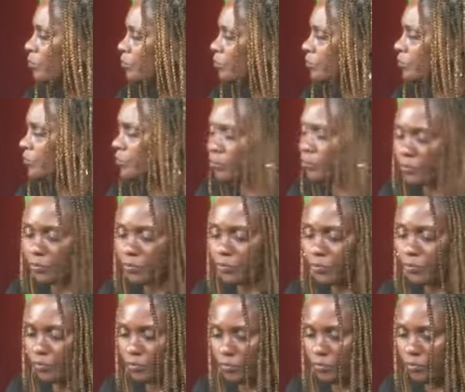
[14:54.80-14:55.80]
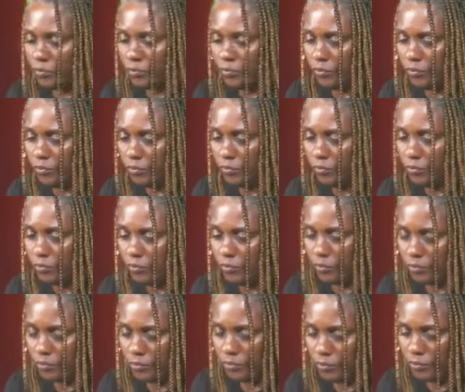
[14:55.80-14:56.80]

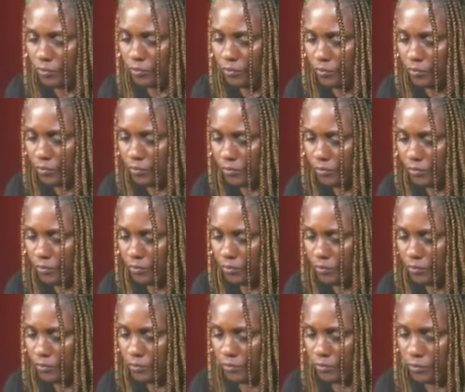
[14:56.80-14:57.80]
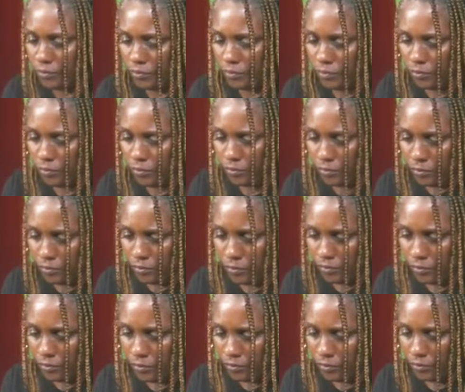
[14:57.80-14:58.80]

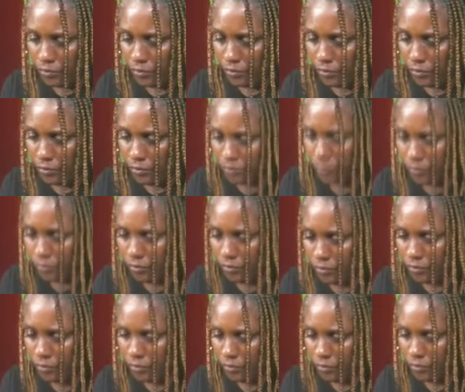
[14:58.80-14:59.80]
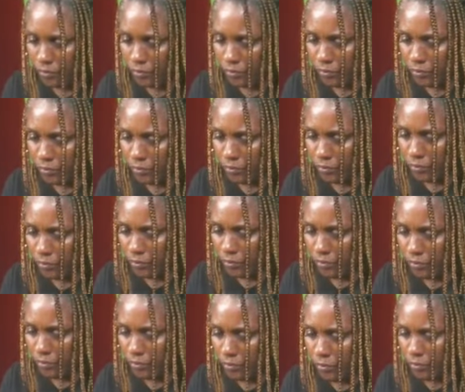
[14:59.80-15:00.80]

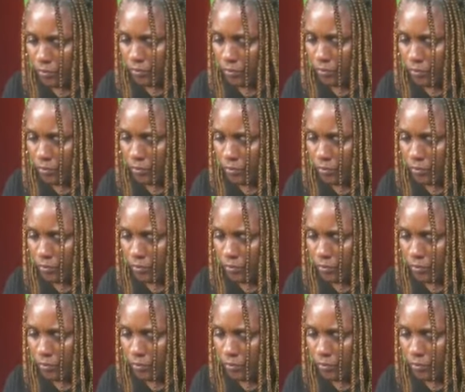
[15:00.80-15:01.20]
(not speaking)